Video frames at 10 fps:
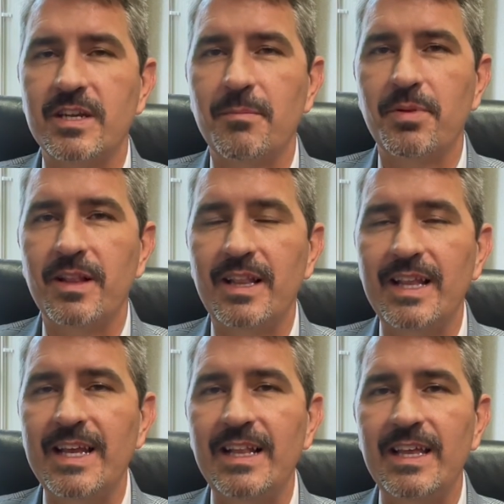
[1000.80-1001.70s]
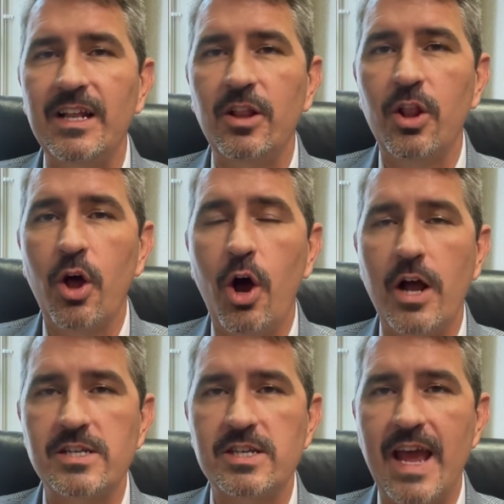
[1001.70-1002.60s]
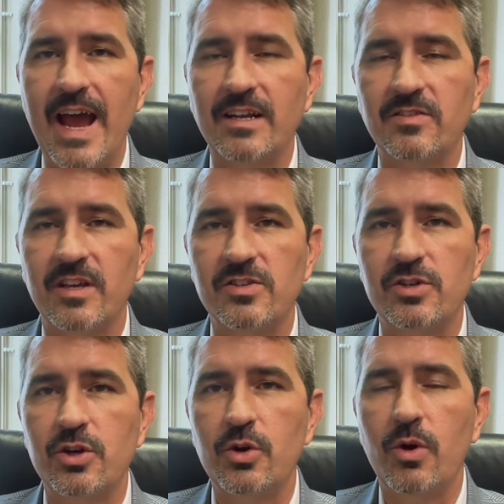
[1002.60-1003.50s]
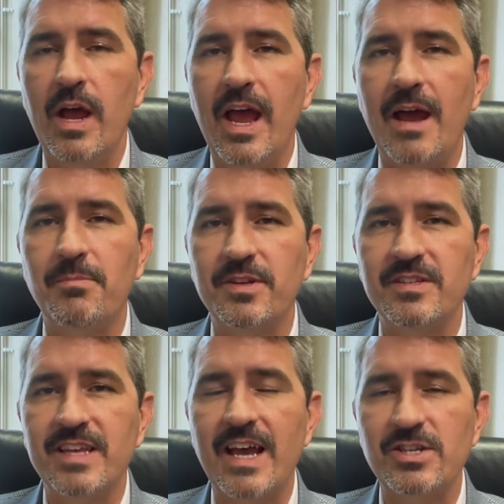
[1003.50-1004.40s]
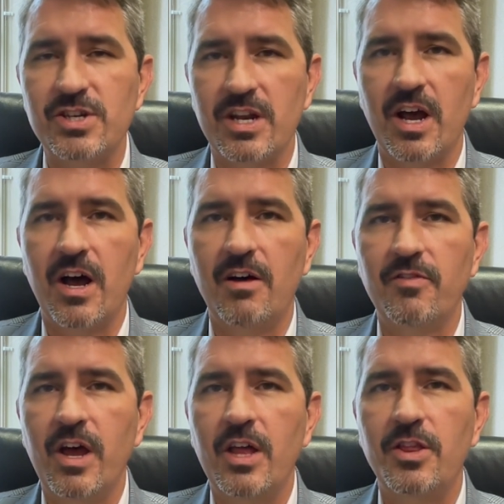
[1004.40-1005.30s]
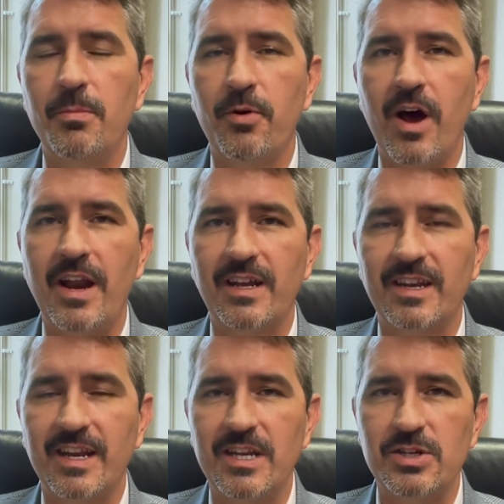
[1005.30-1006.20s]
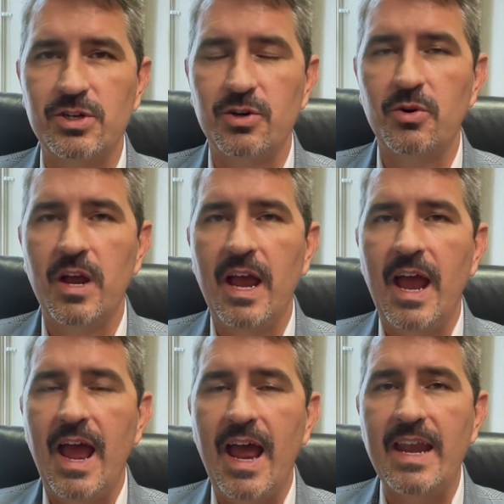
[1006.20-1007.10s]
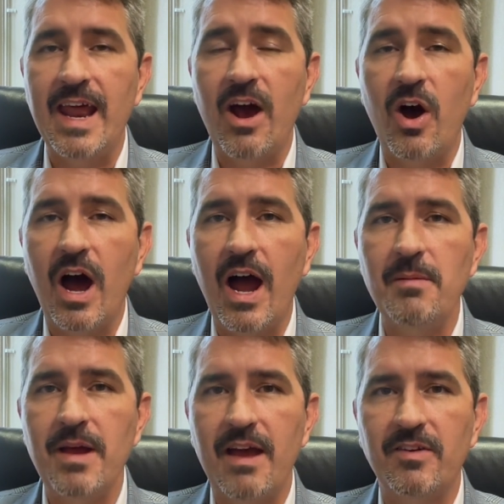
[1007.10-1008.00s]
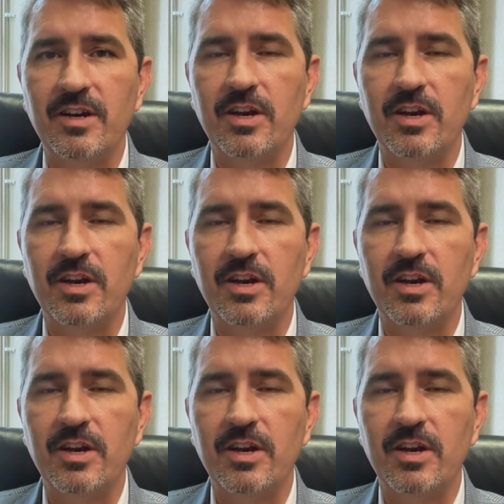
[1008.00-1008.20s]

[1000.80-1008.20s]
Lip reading: completely lost access to and possession of the product at issue. And now I'm having to